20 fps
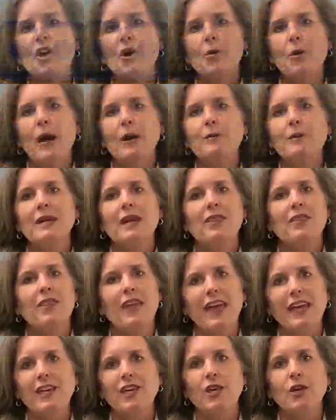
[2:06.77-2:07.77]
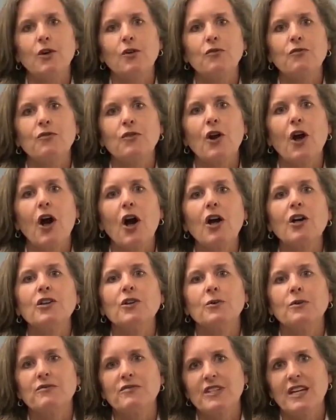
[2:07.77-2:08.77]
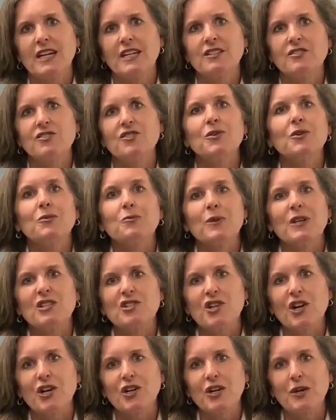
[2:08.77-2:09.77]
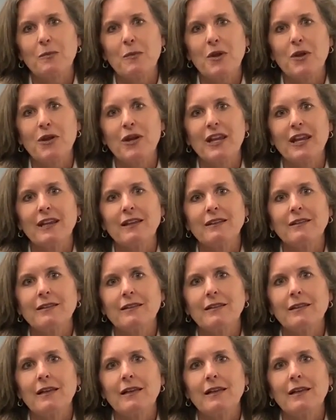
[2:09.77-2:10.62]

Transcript: Joe, I want to thank you for all you have done to enrich our community.